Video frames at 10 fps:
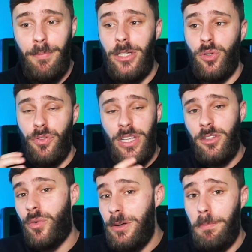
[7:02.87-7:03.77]
make sure
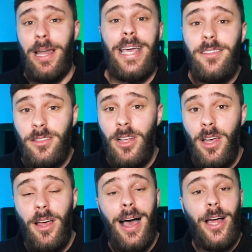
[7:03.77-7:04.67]
things are in place
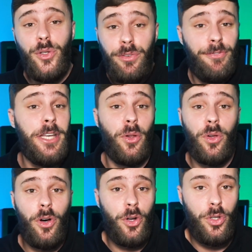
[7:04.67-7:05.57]
and you
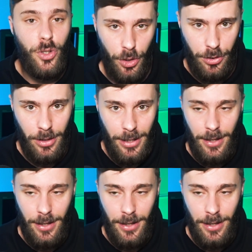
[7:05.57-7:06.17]
feel good.